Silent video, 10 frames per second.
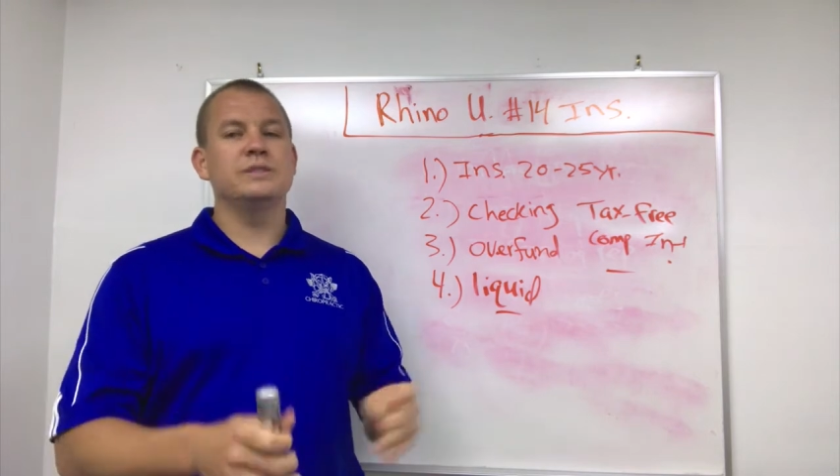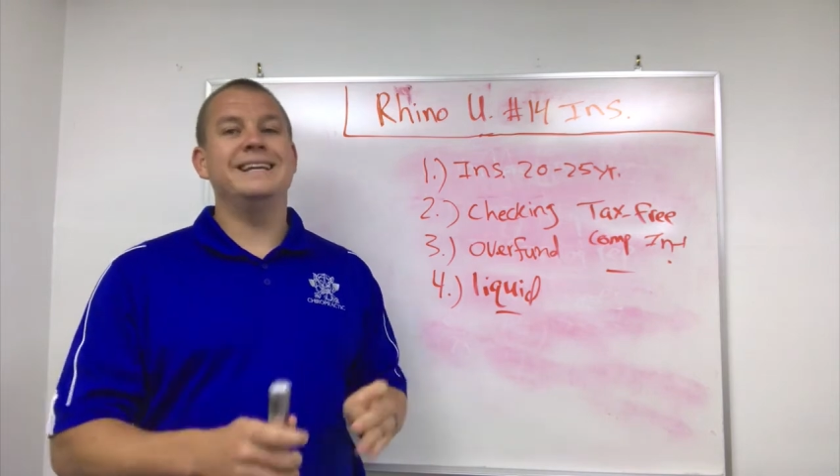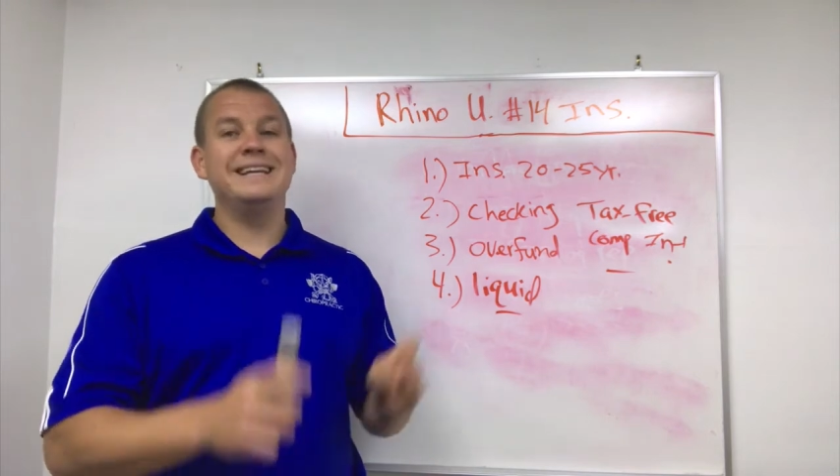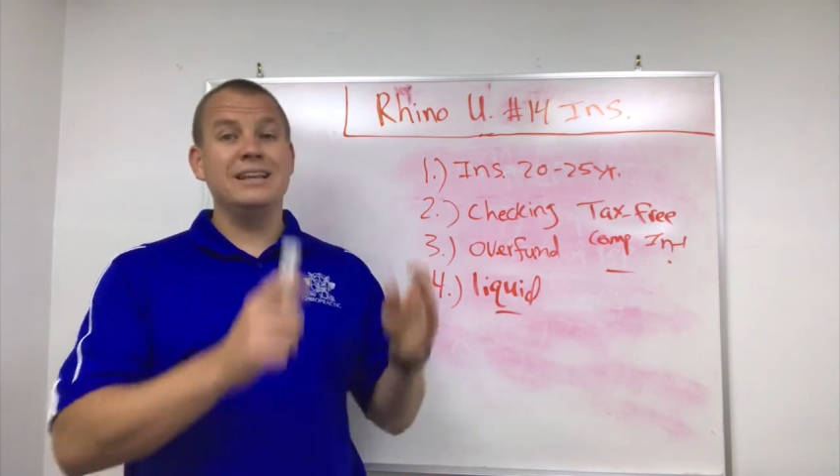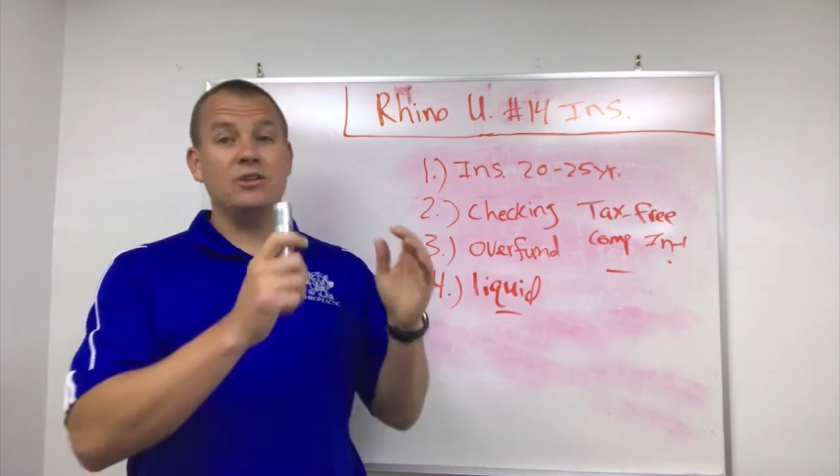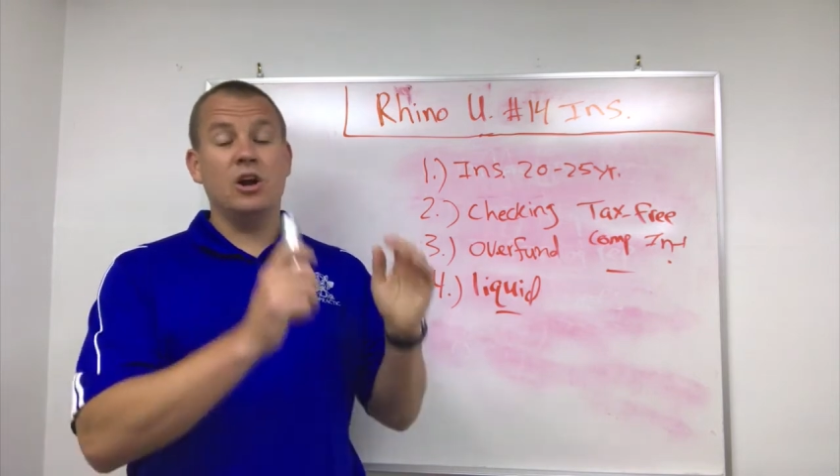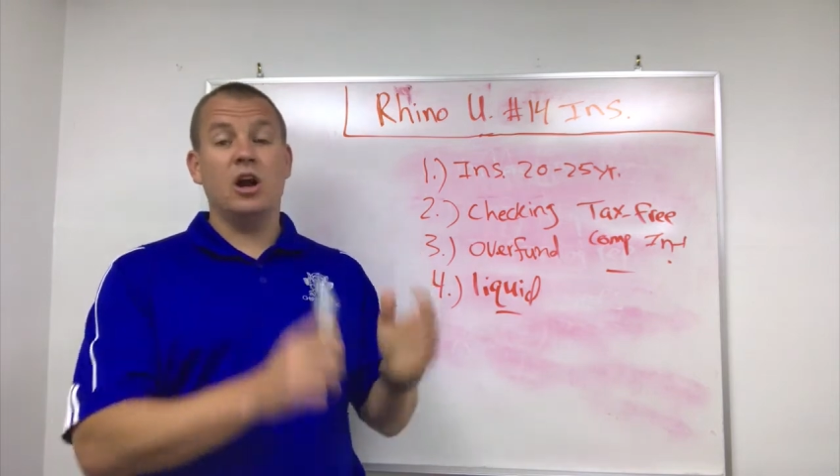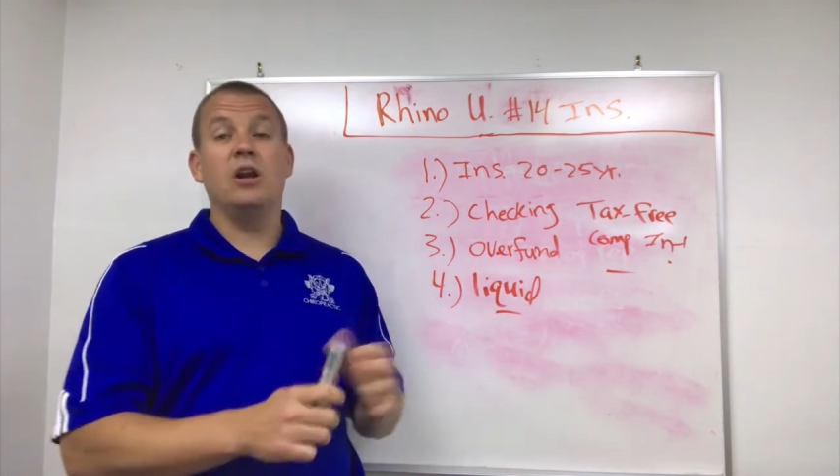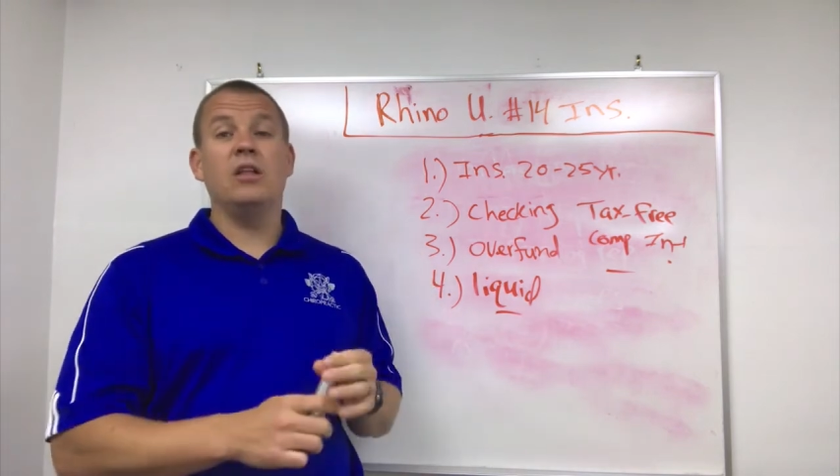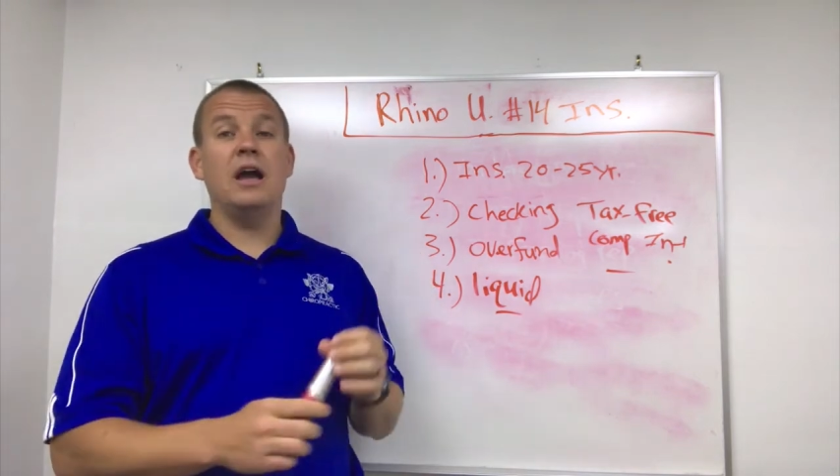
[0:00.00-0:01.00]
And again, there
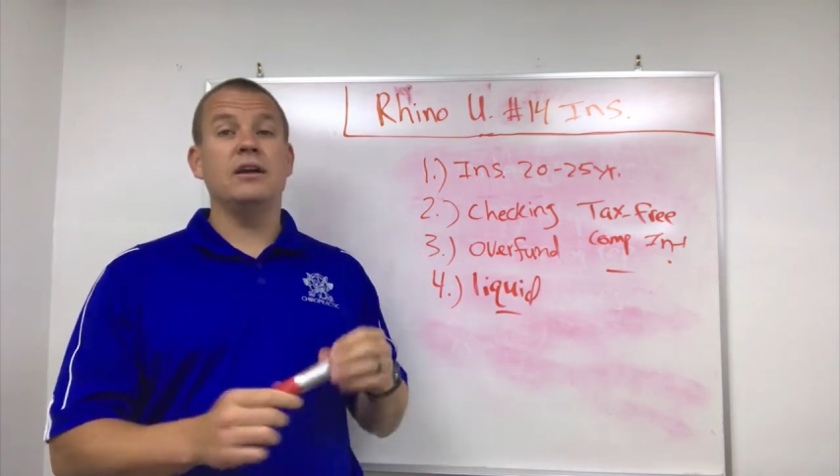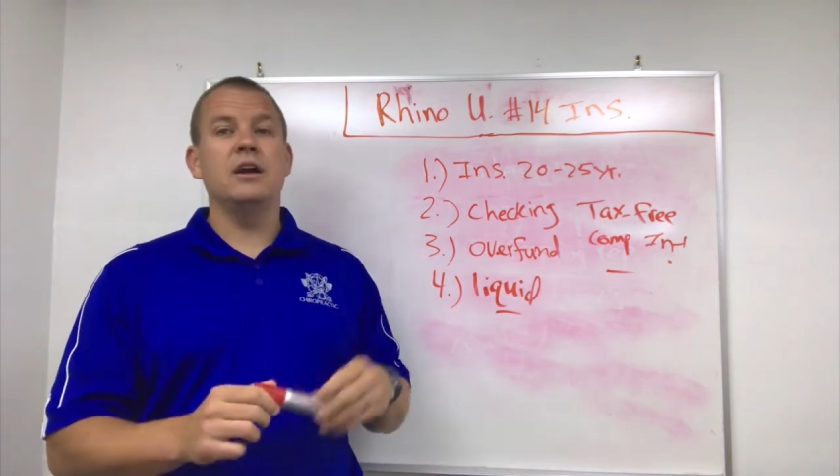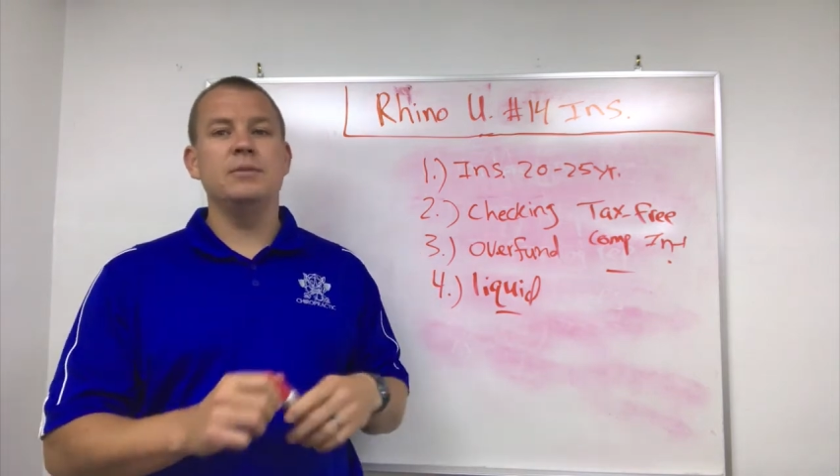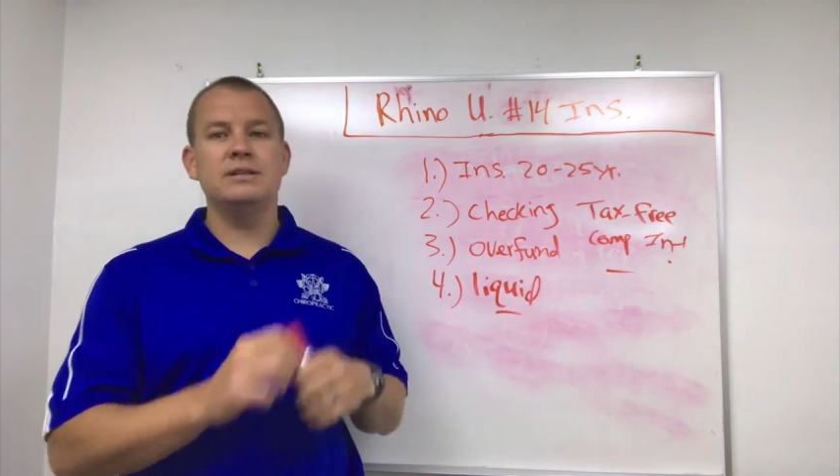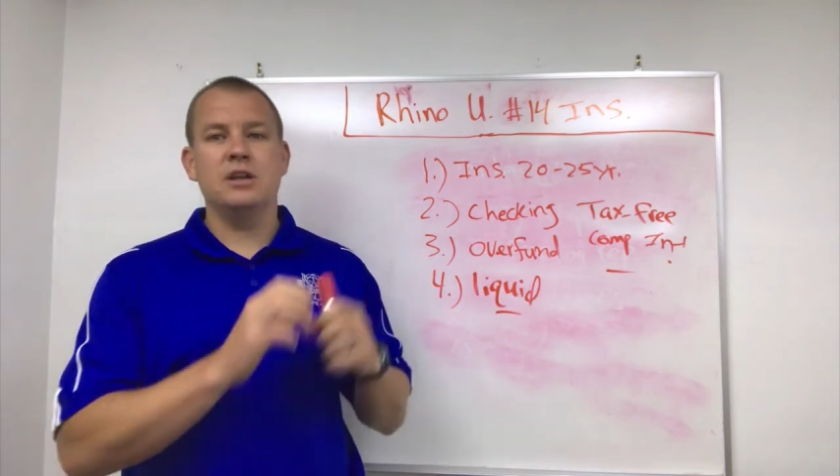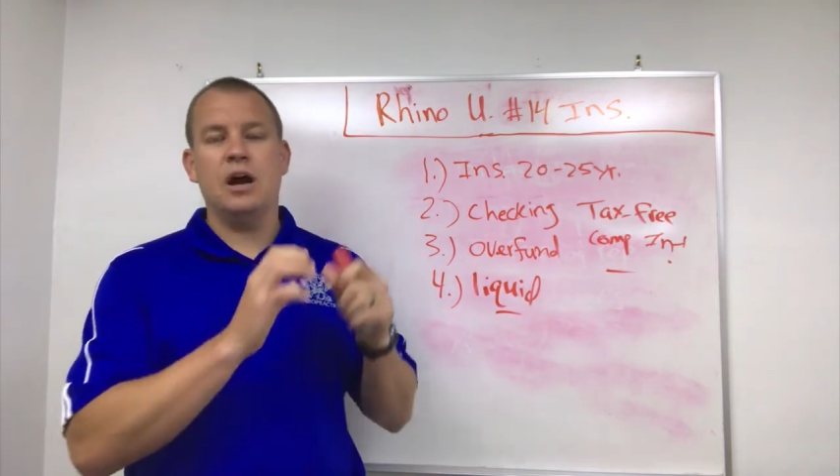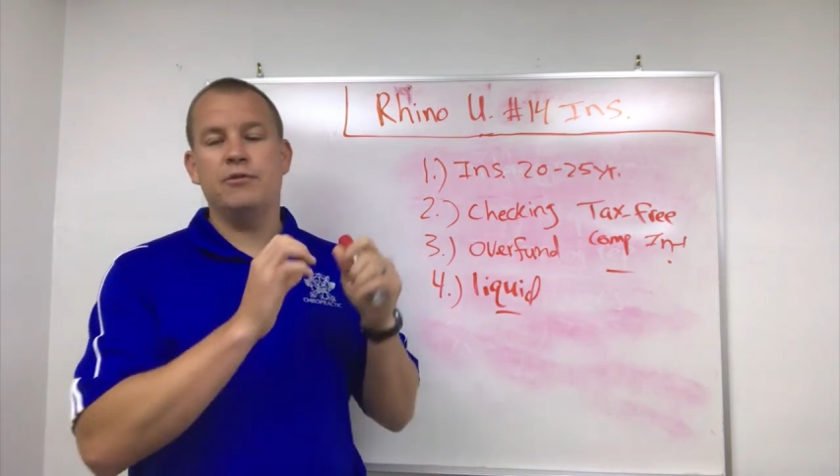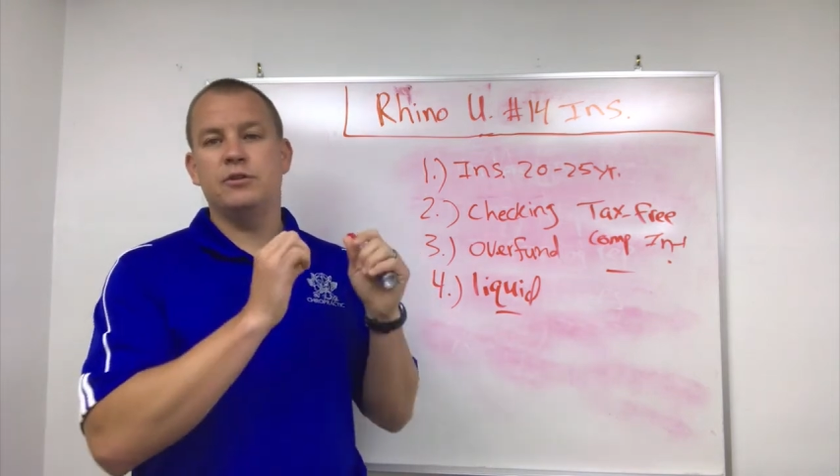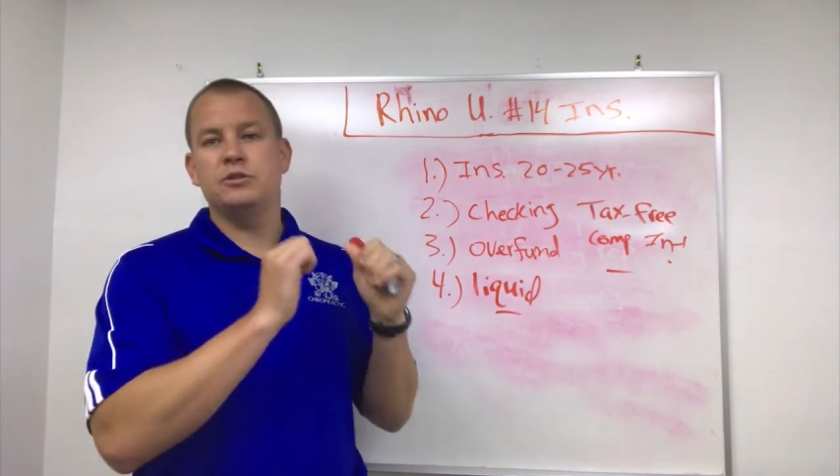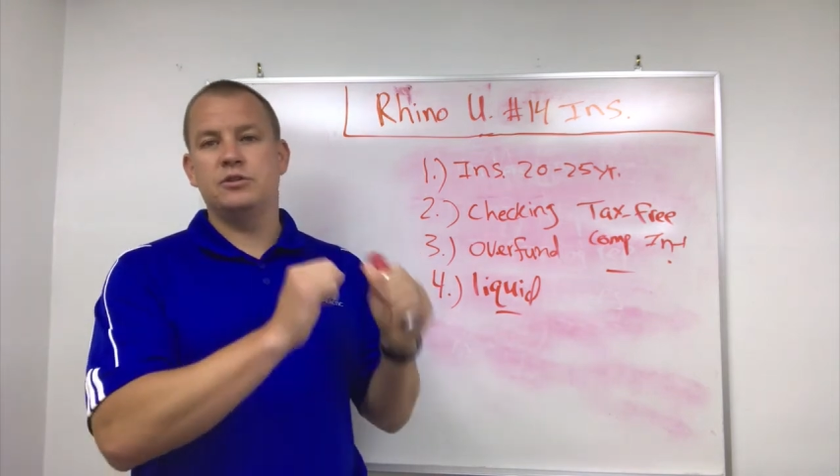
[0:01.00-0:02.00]
are a lot of companies that
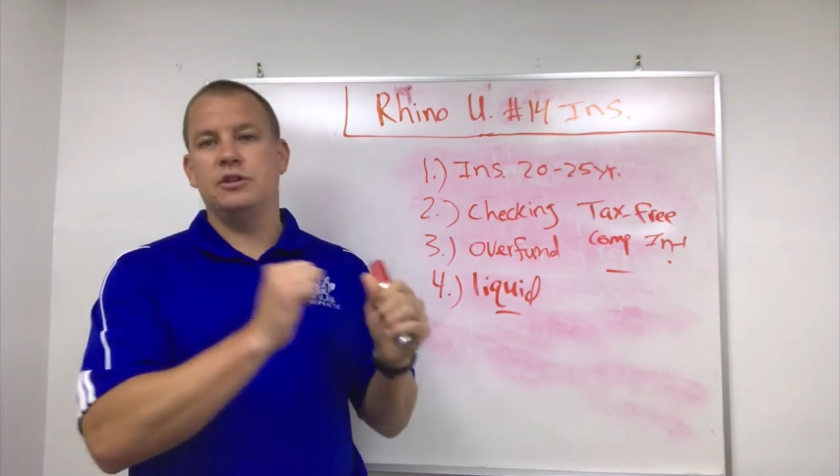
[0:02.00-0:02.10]
offer,